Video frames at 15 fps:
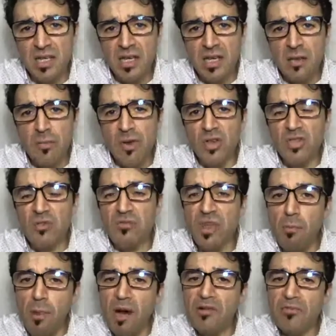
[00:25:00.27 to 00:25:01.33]
because of the
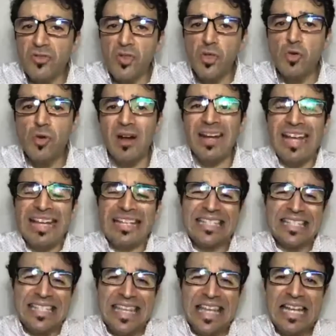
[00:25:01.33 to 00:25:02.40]
amount of sugar
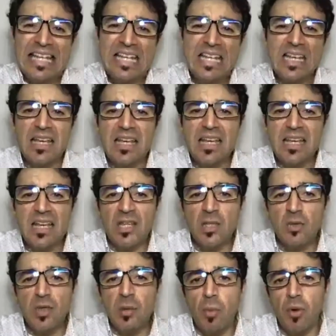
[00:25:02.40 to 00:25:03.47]
instilled into
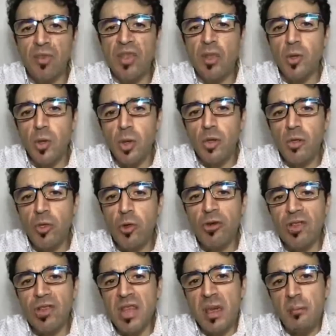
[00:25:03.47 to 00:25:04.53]
the body during
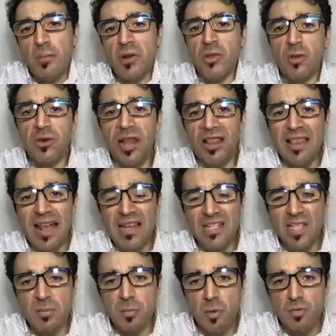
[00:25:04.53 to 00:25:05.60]
the peritoneal
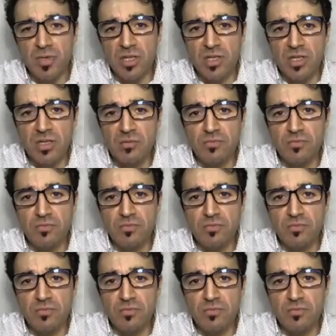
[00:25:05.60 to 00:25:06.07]
dialysis process.